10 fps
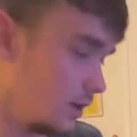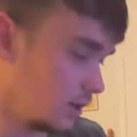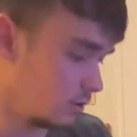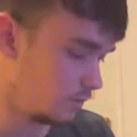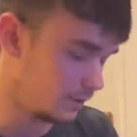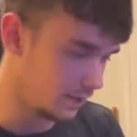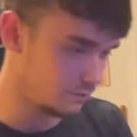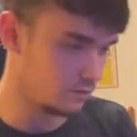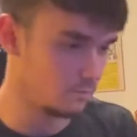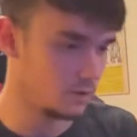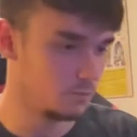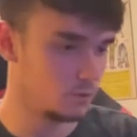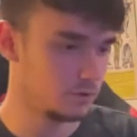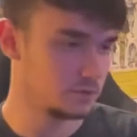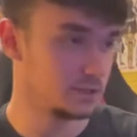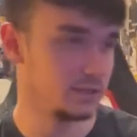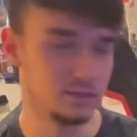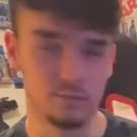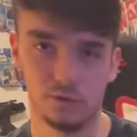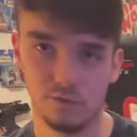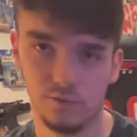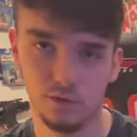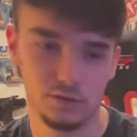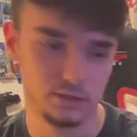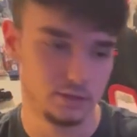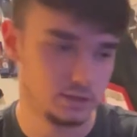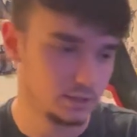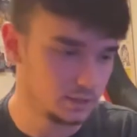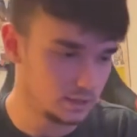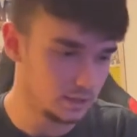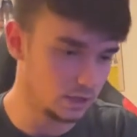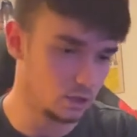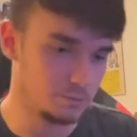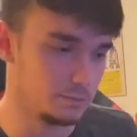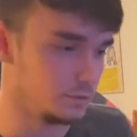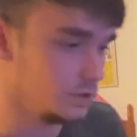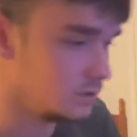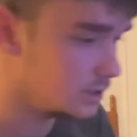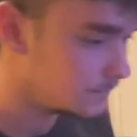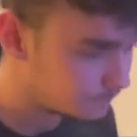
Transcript: I've gone with that for the motherboard. I've seen some good reviews and a lot of people use it.